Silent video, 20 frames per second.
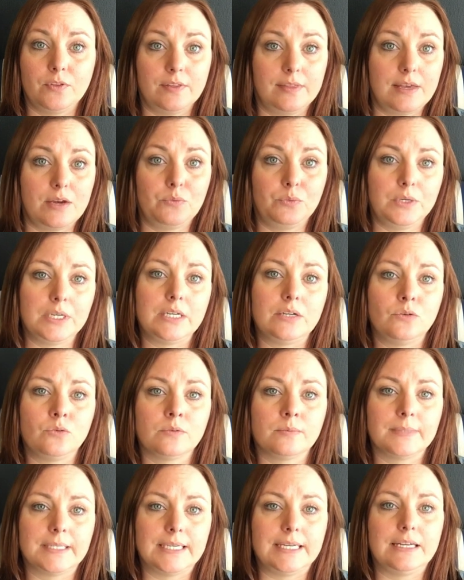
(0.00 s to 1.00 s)
that they wouldn't
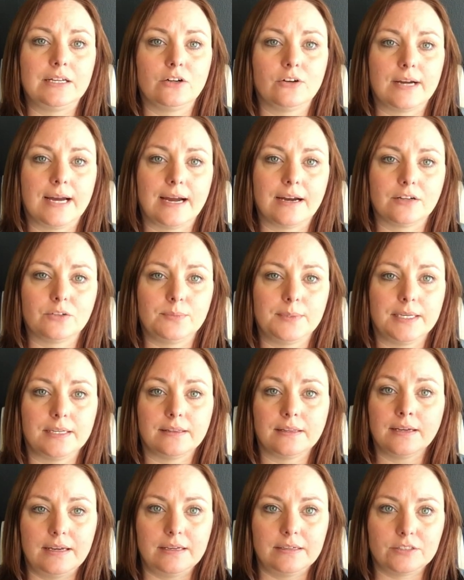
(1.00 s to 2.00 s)
normally interact with
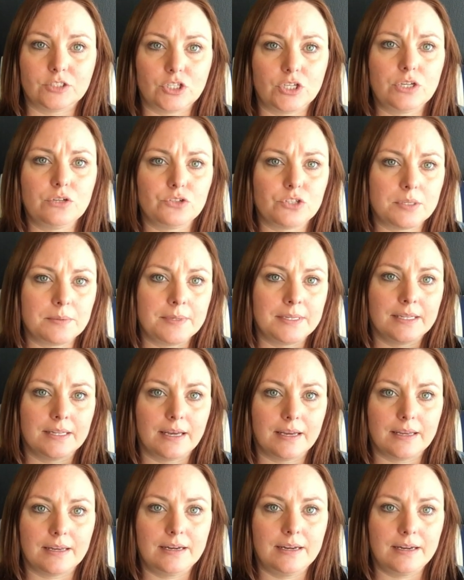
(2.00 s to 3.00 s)
is huge. I mean,
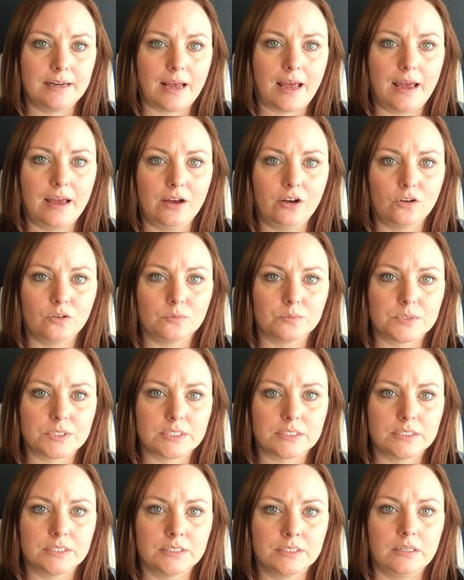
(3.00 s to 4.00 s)
and it
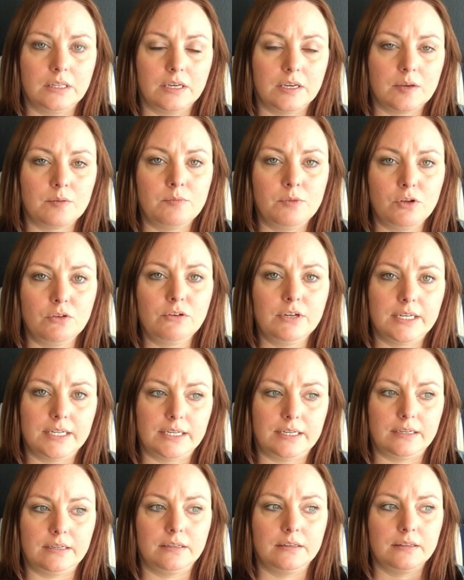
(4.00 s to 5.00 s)
helps the
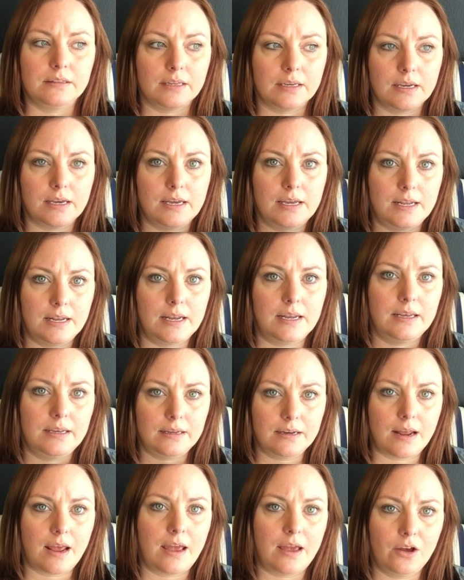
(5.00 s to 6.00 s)
community, like
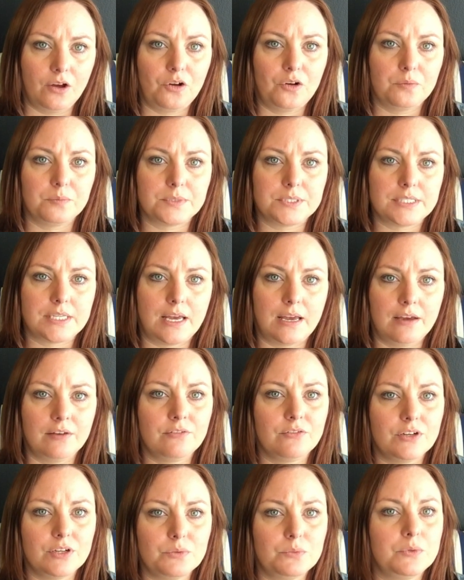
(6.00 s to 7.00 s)
it helps
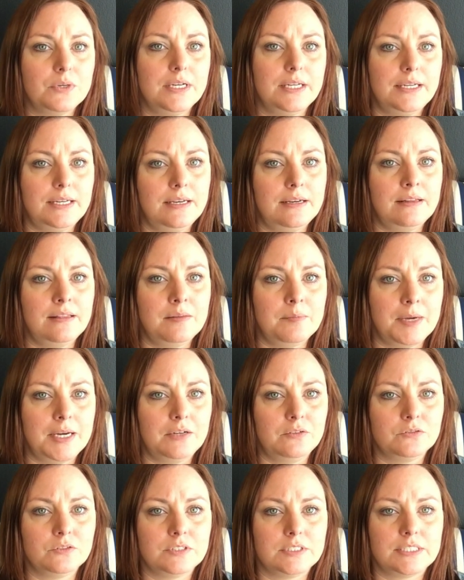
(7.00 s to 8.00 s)
everyone in the
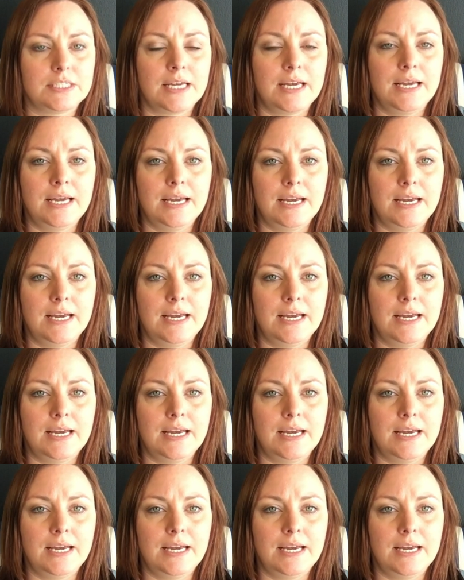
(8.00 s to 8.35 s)
mountains.